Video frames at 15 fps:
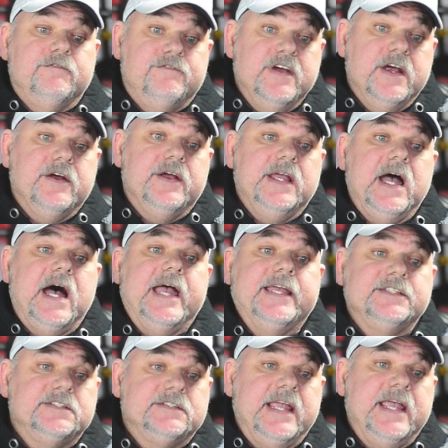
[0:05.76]
a very
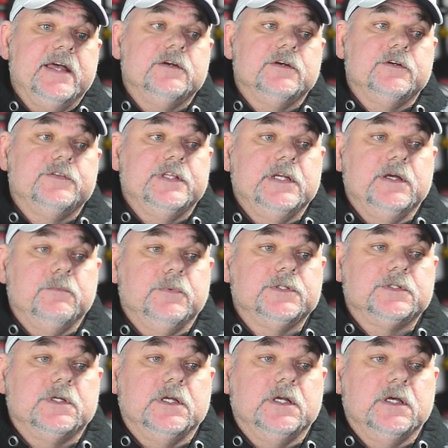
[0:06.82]
high standard, then it
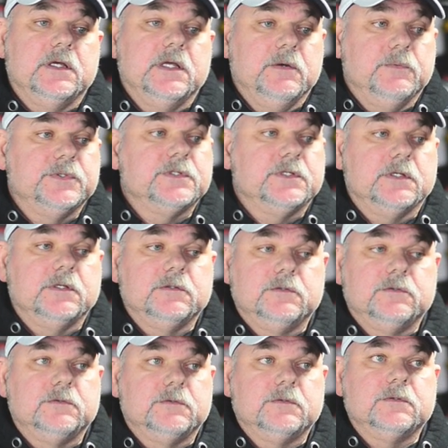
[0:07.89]
was gonna
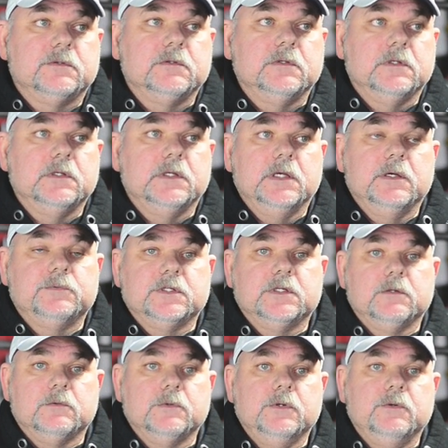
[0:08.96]

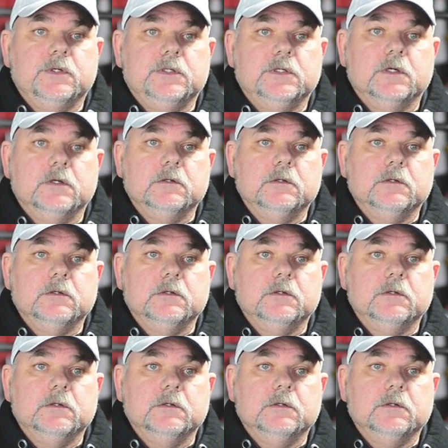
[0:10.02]
ruin